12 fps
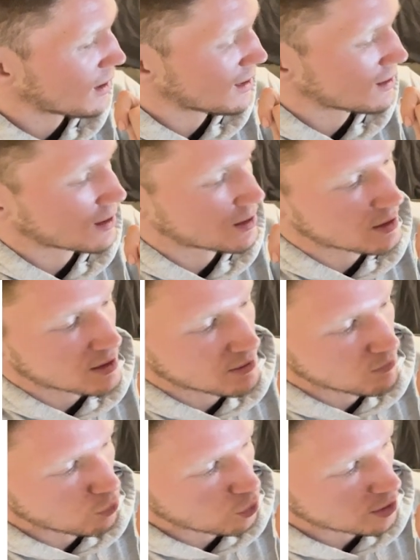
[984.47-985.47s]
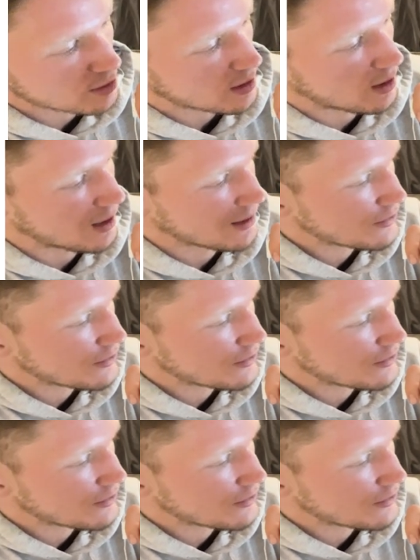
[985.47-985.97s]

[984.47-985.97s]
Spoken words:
and then click on Work on